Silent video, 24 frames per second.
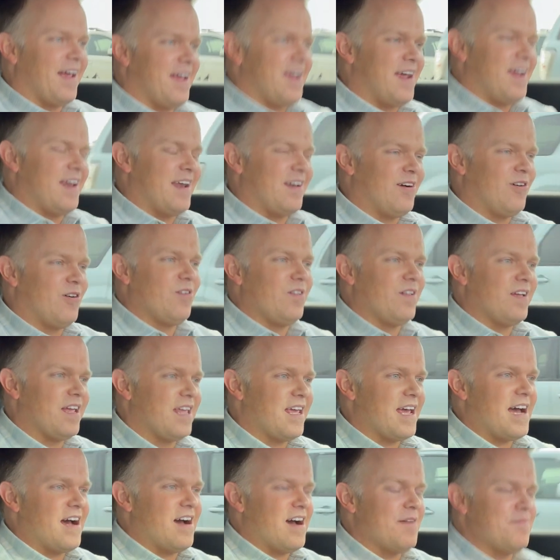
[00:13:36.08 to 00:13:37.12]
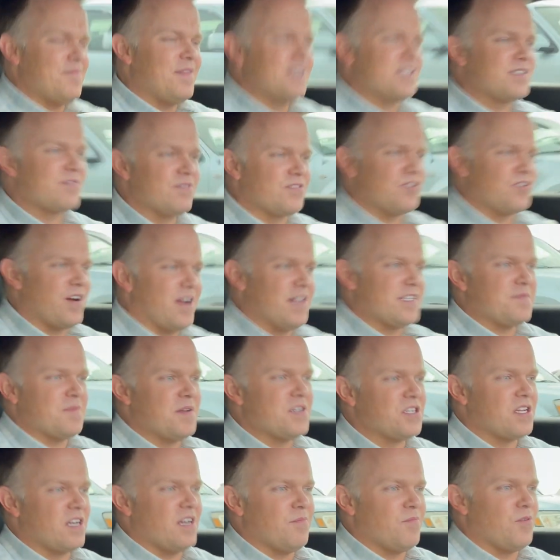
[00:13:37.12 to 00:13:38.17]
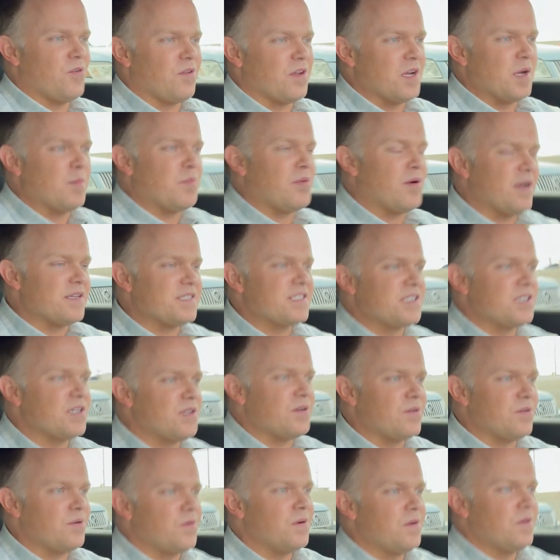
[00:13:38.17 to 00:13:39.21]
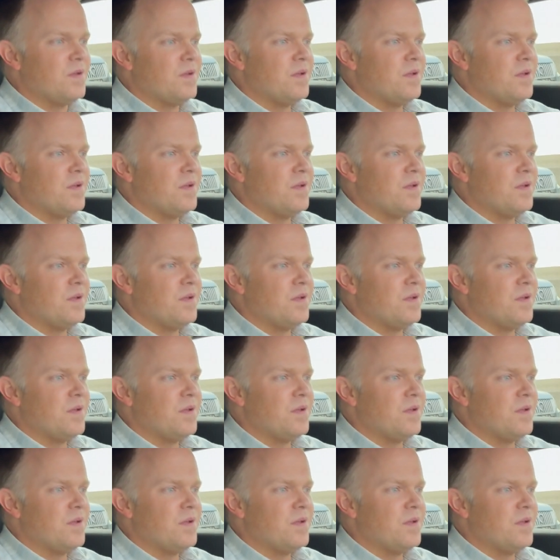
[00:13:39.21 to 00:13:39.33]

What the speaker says: And holy cow, and this transmission, I'm really impressed too.